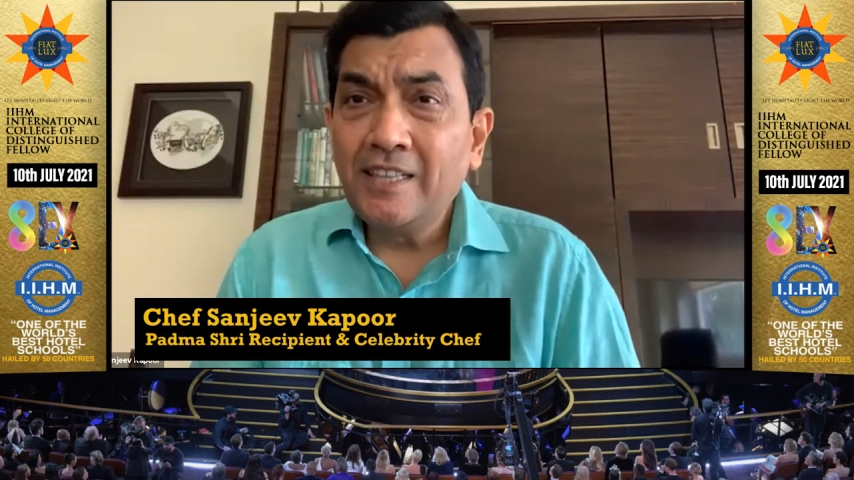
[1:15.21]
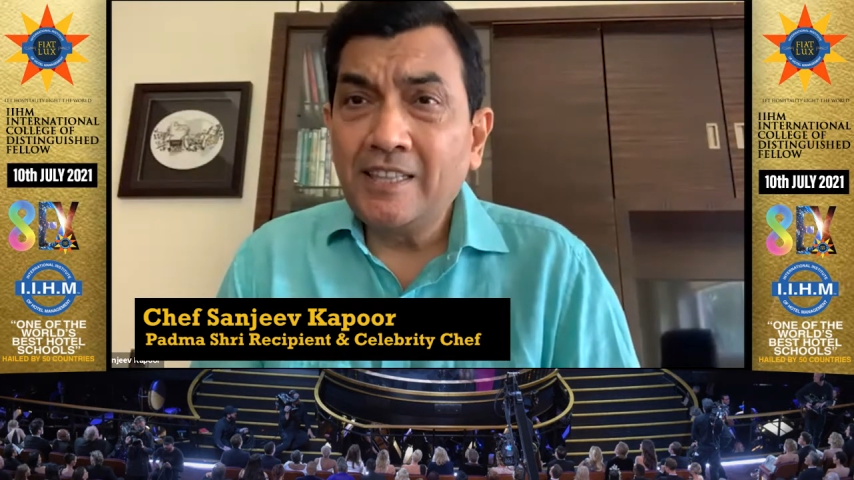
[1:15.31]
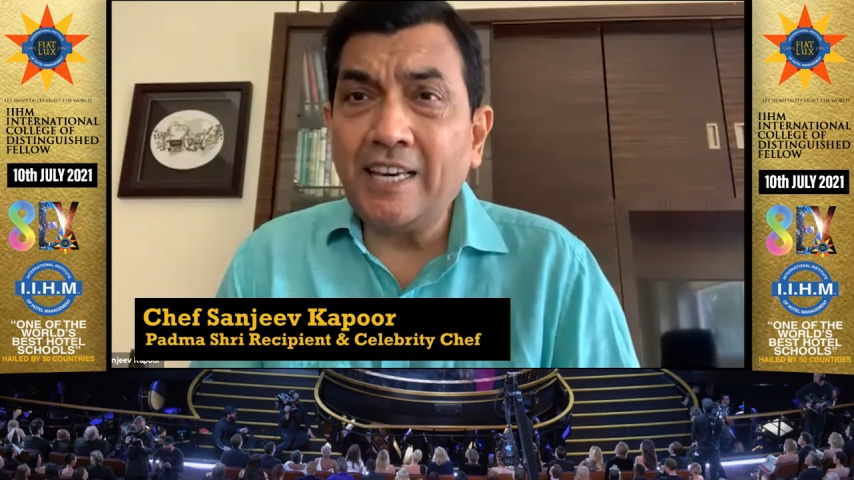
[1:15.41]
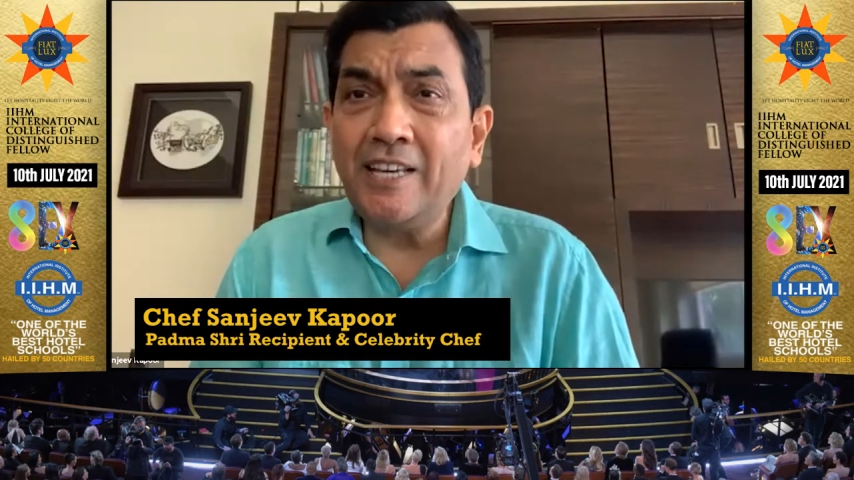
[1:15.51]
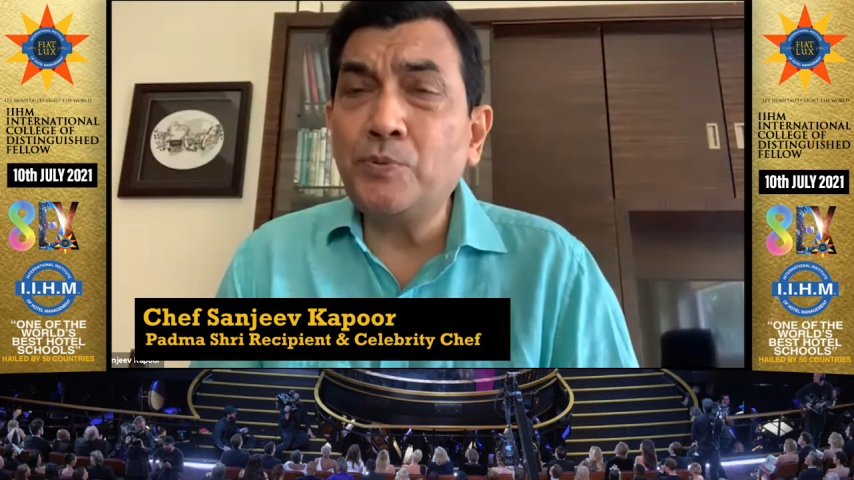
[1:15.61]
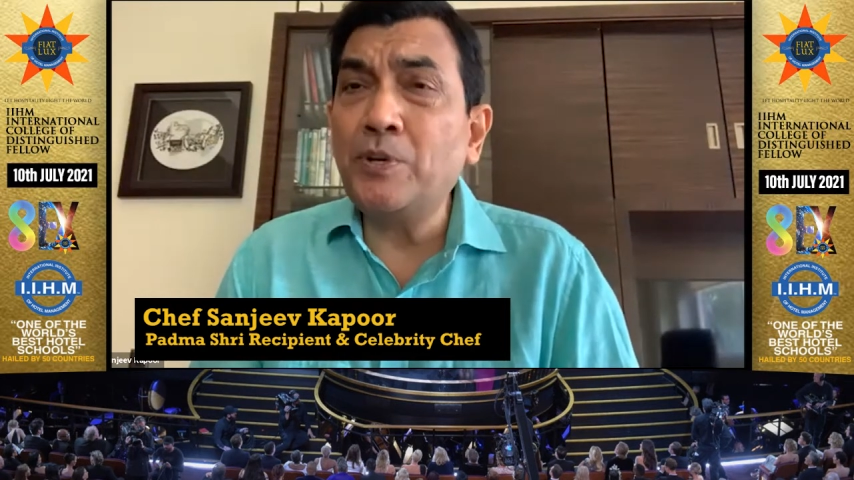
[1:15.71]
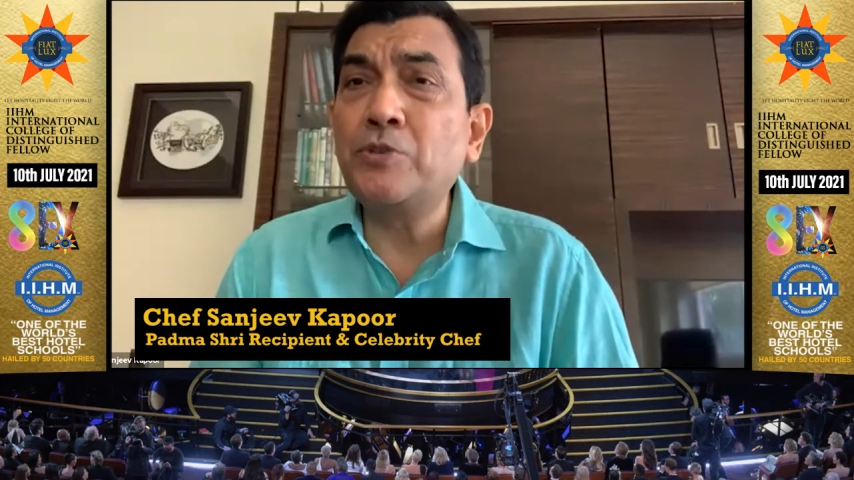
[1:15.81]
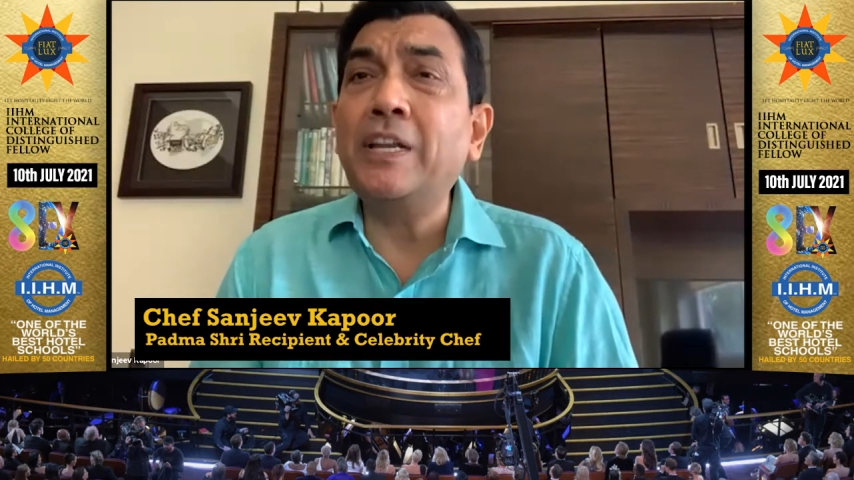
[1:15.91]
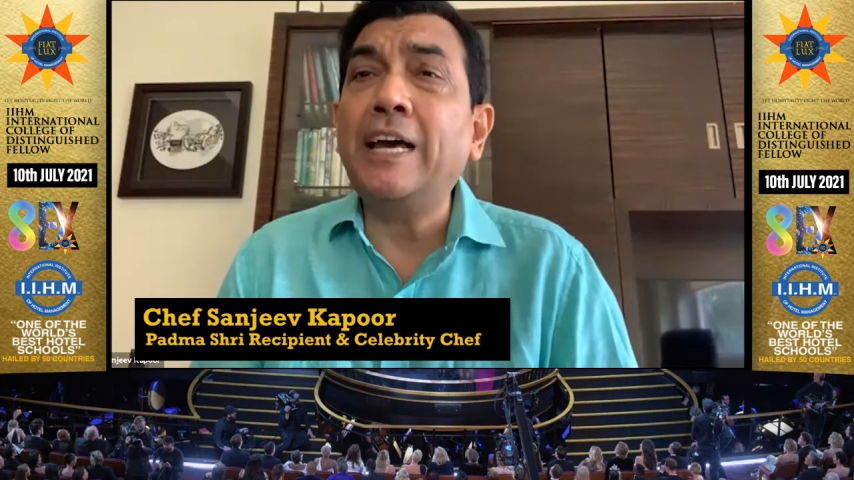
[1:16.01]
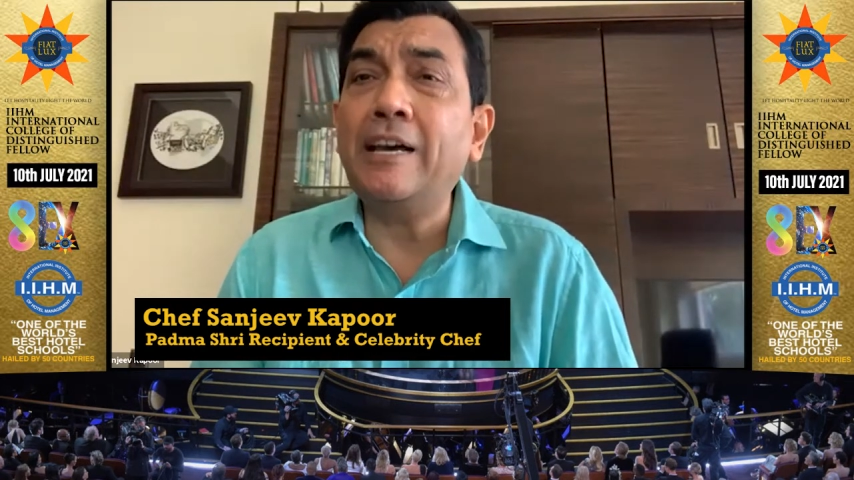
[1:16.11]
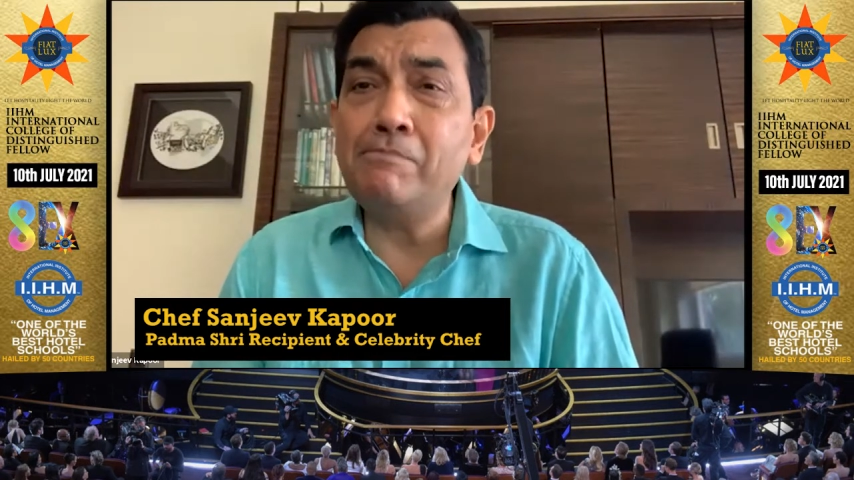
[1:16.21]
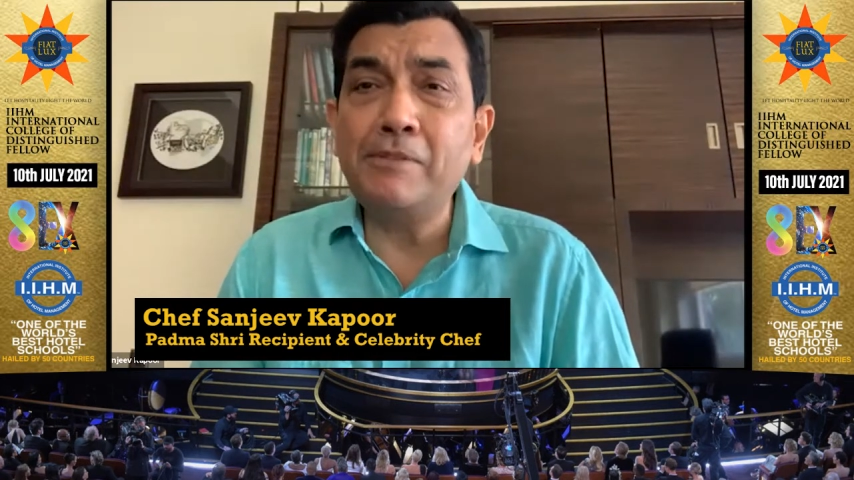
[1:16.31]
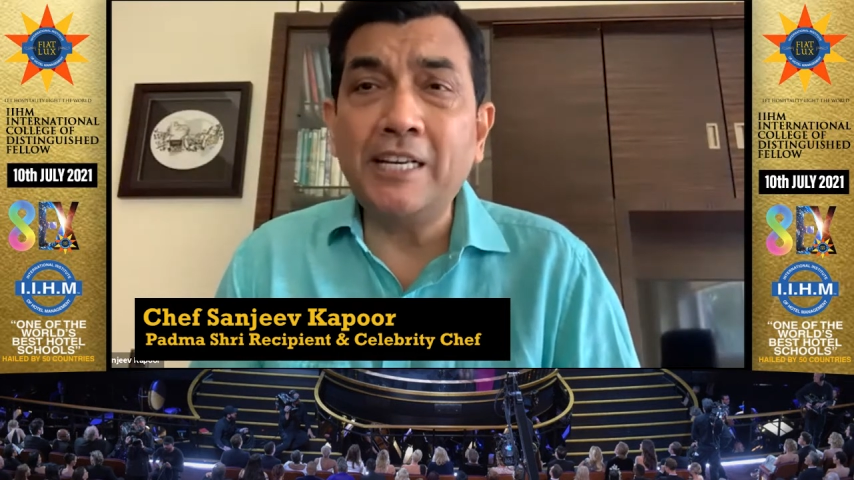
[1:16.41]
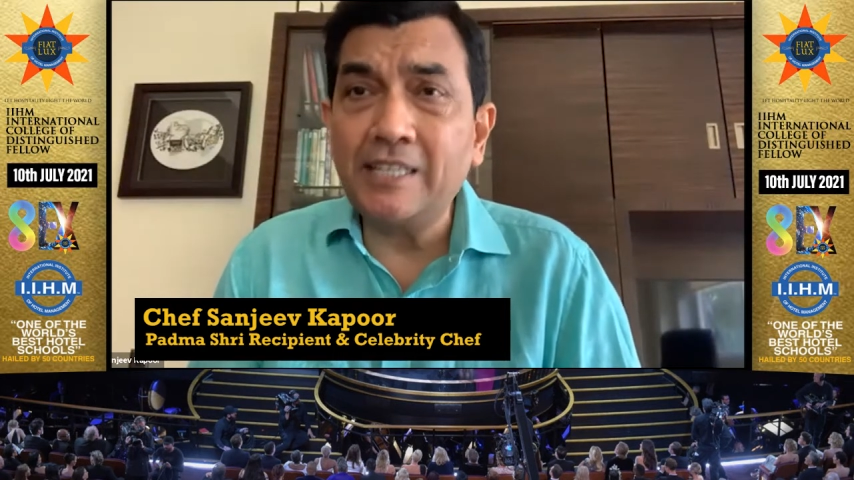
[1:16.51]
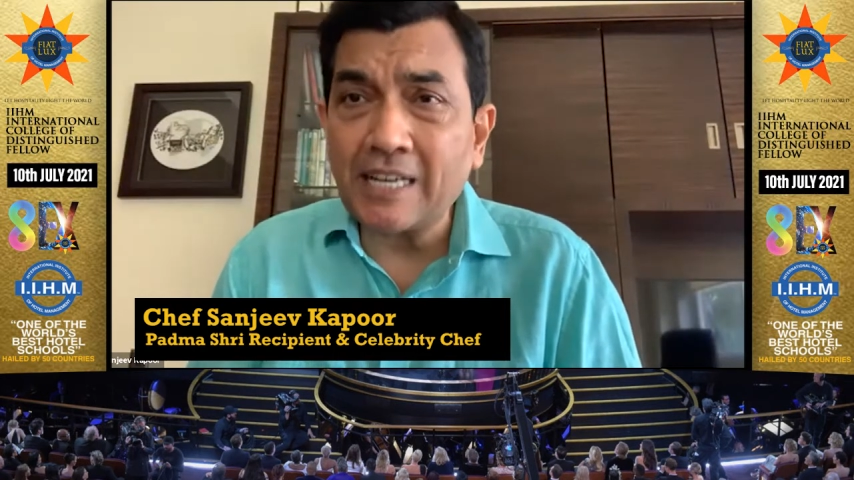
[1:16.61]
things which will help
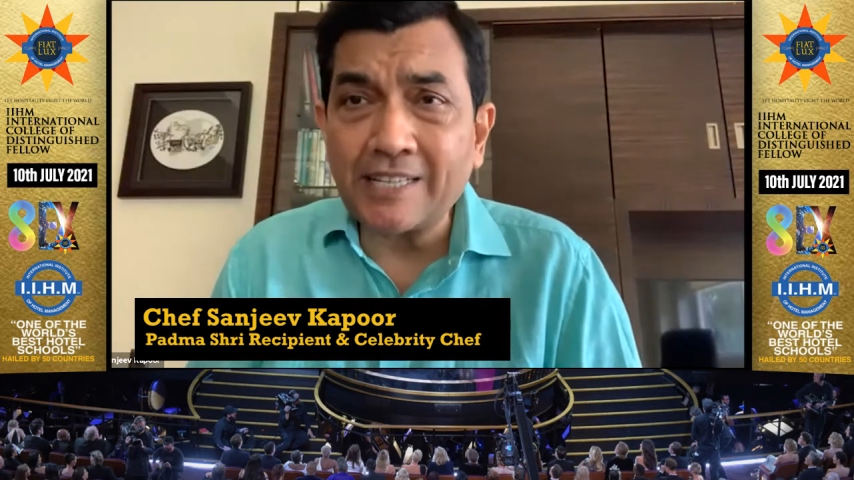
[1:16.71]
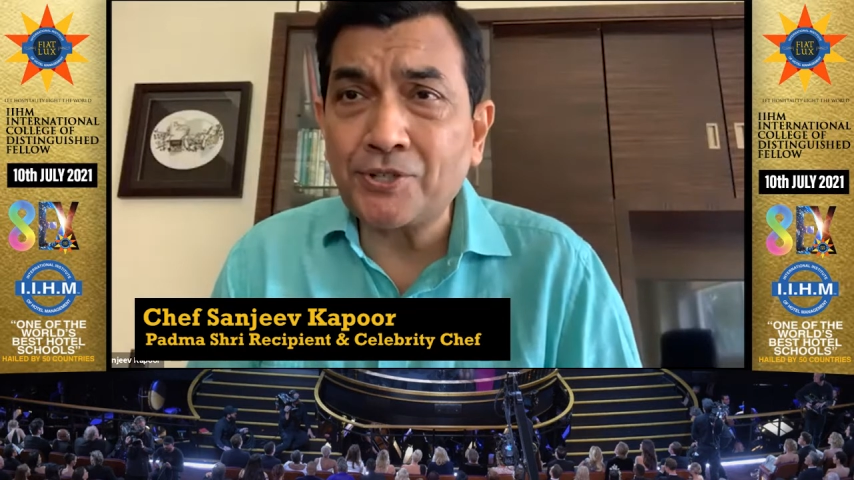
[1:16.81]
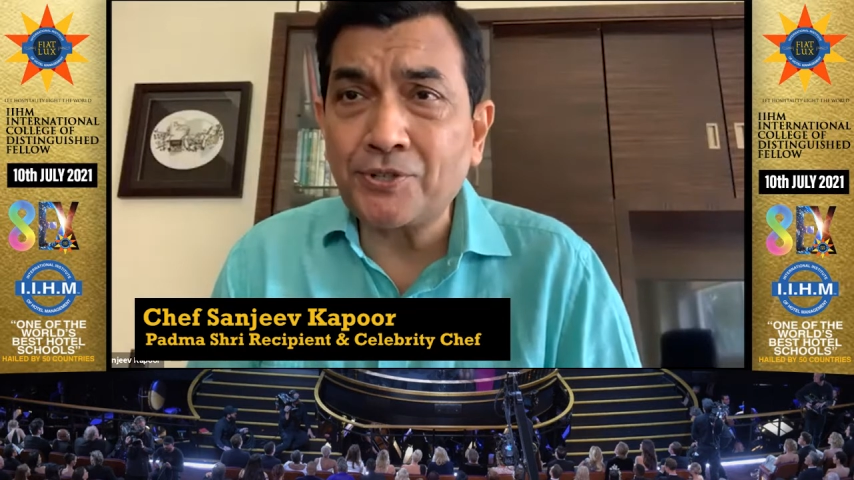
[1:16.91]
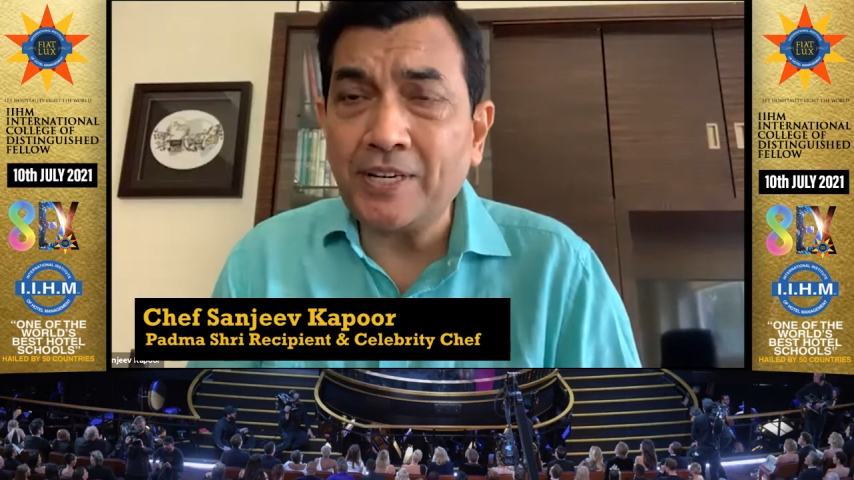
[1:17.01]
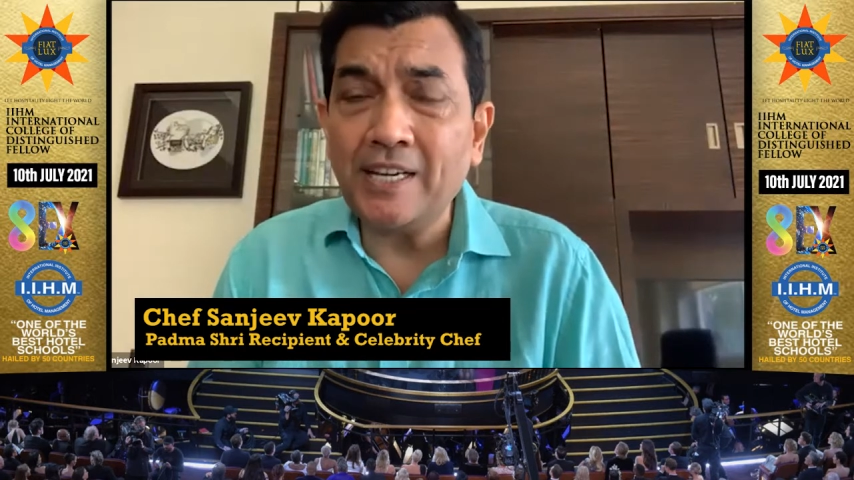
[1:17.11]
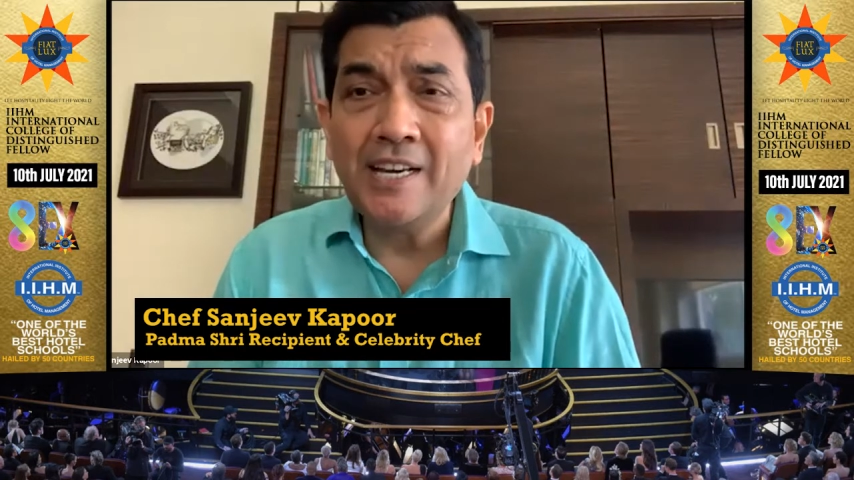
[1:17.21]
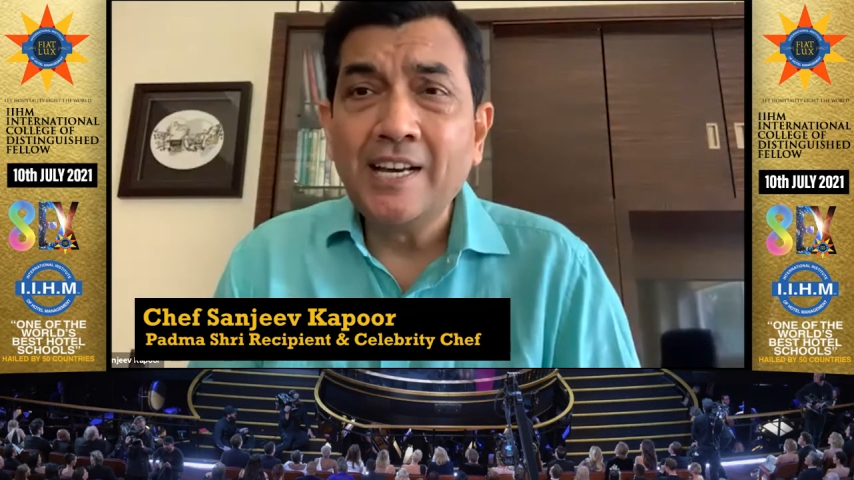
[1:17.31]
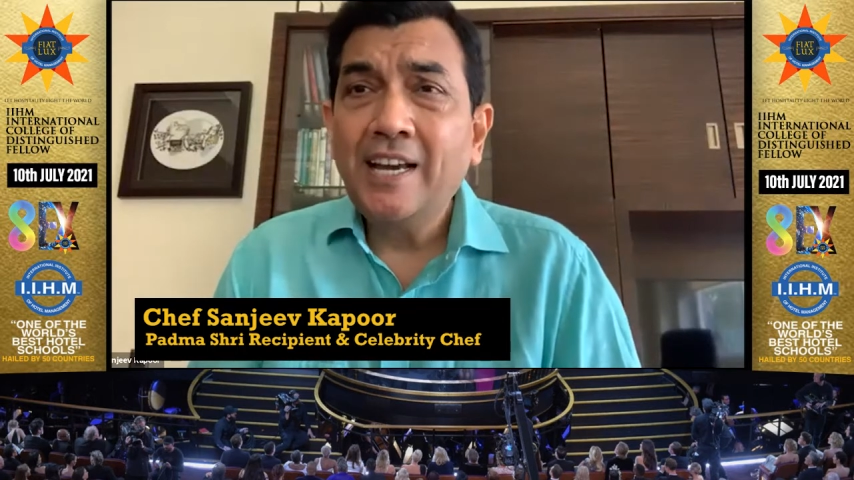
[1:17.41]
the industry.